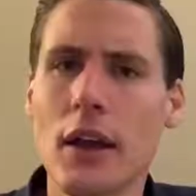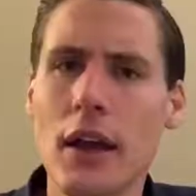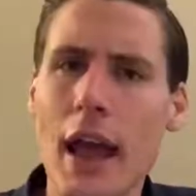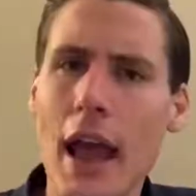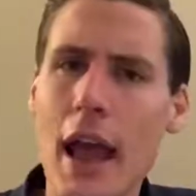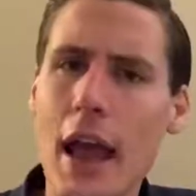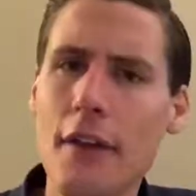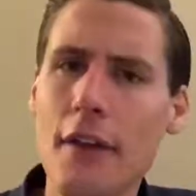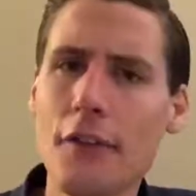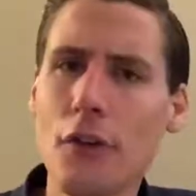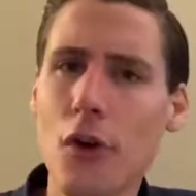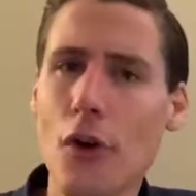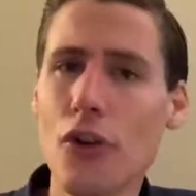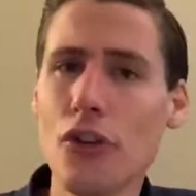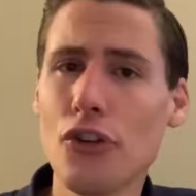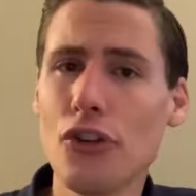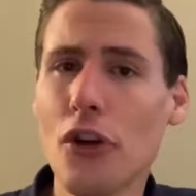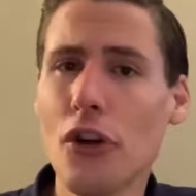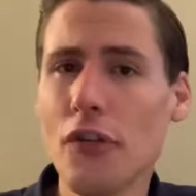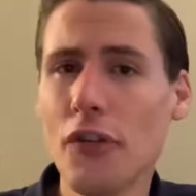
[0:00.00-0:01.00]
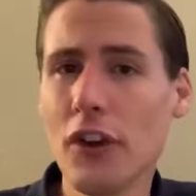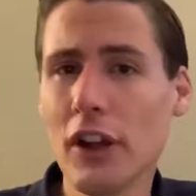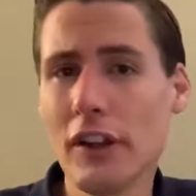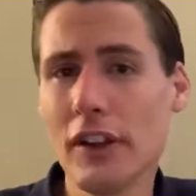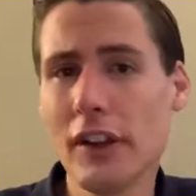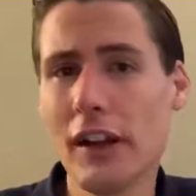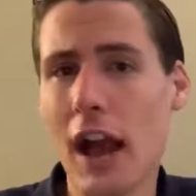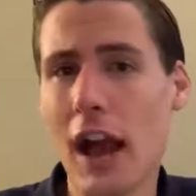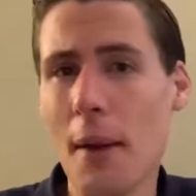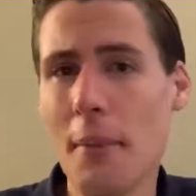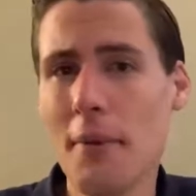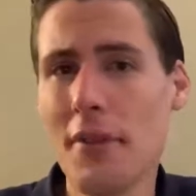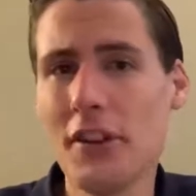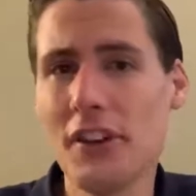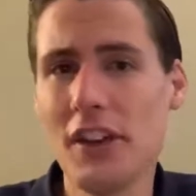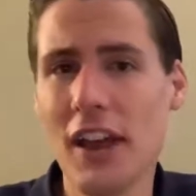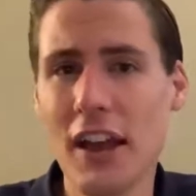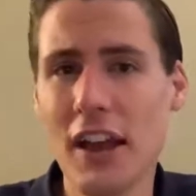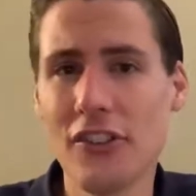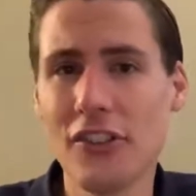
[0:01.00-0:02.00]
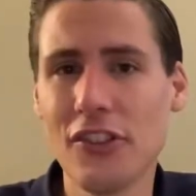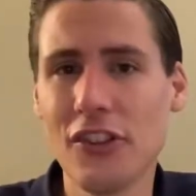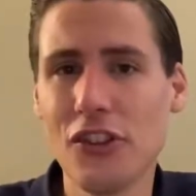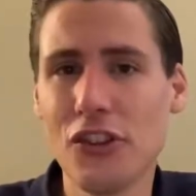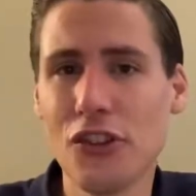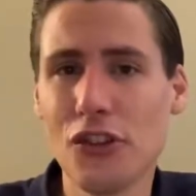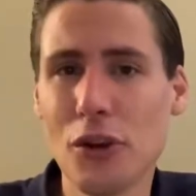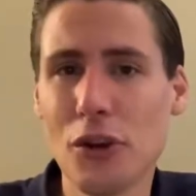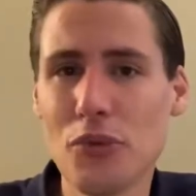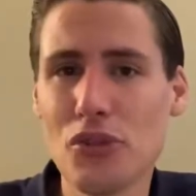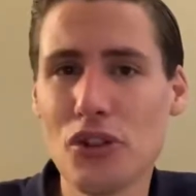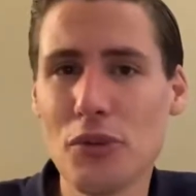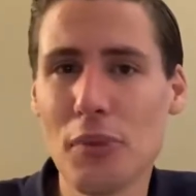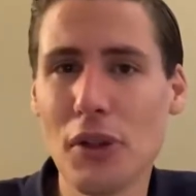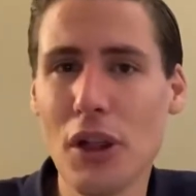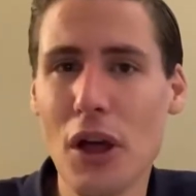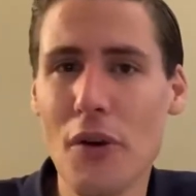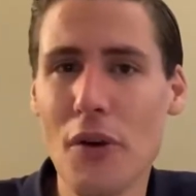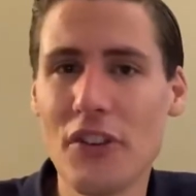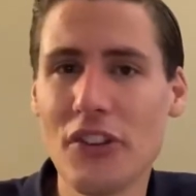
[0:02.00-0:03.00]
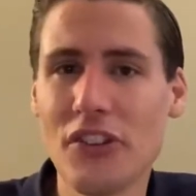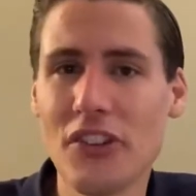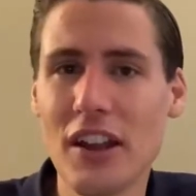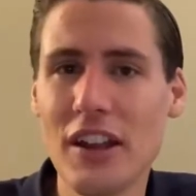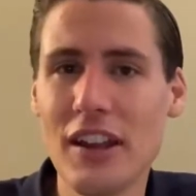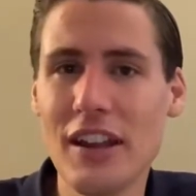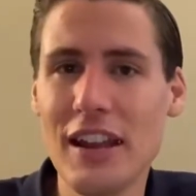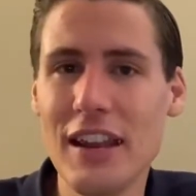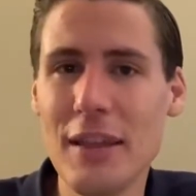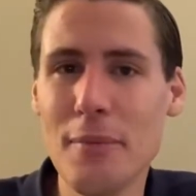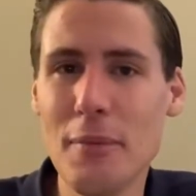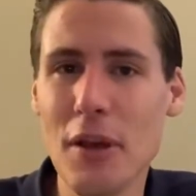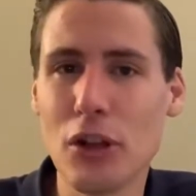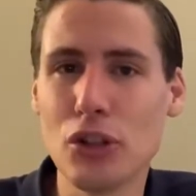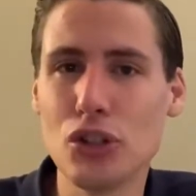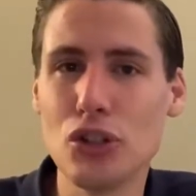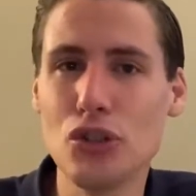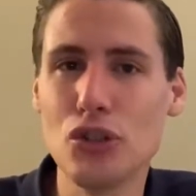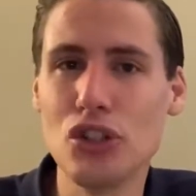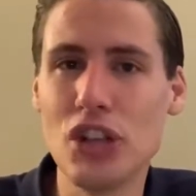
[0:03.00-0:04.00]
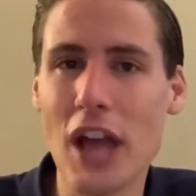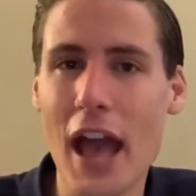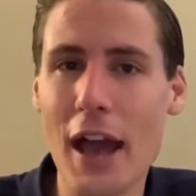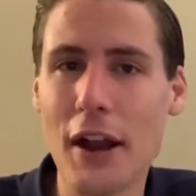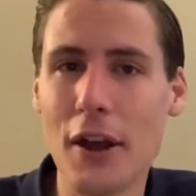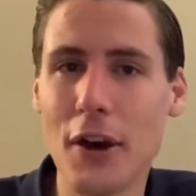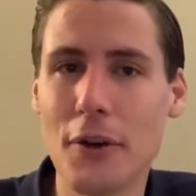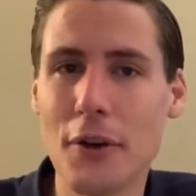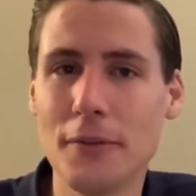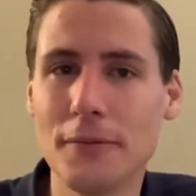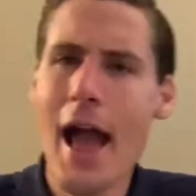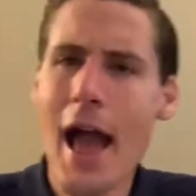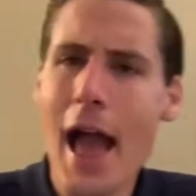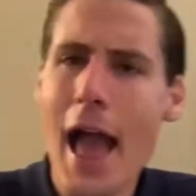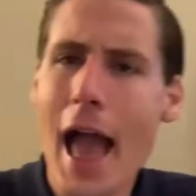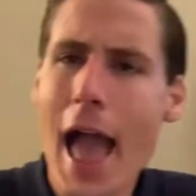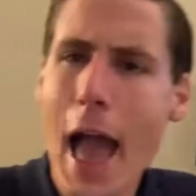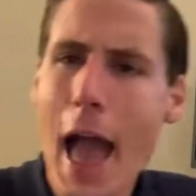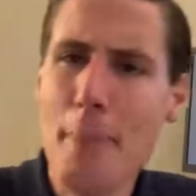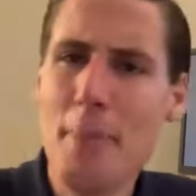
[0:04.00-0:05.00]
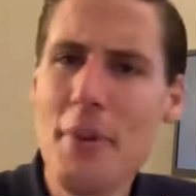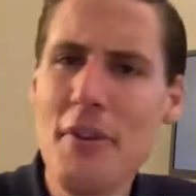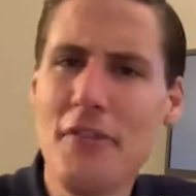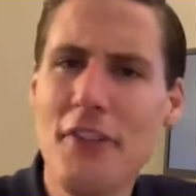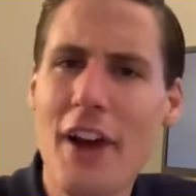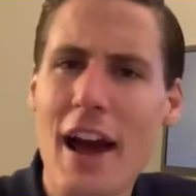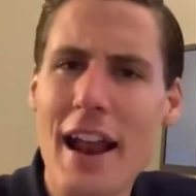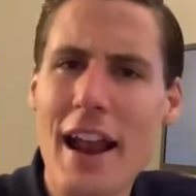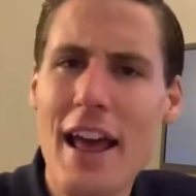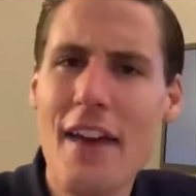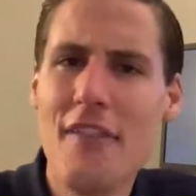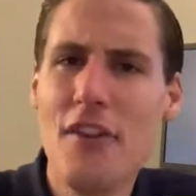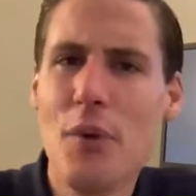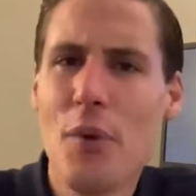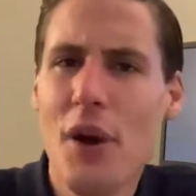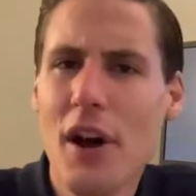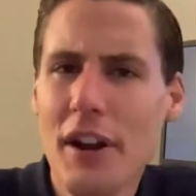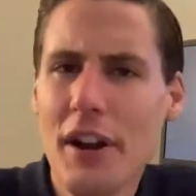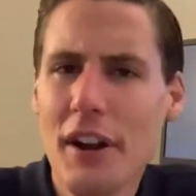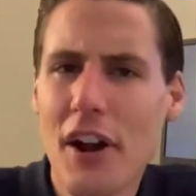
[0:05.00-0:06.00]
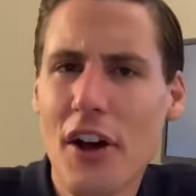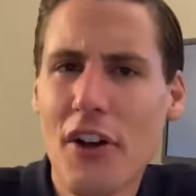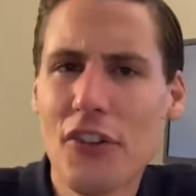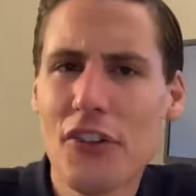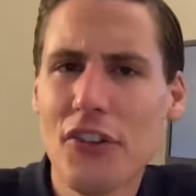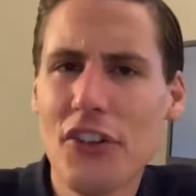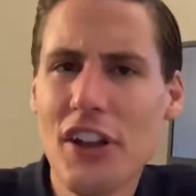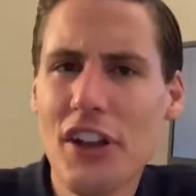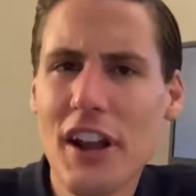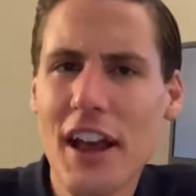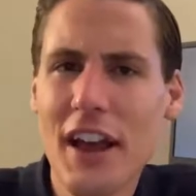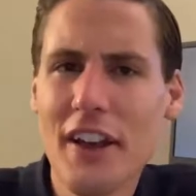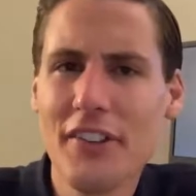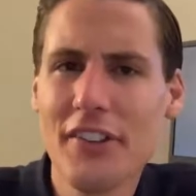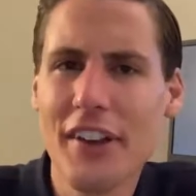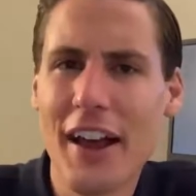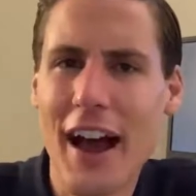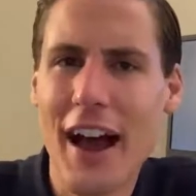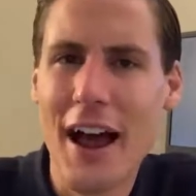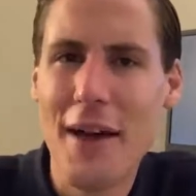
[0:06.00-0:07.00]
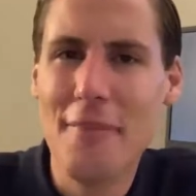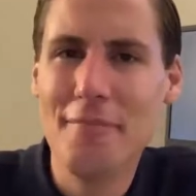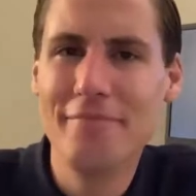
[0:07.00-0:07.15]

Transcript: And of course, don't forget to copy the text in the description below and send an email to Datto. Happy Friday, everyone, and I'll see you next time.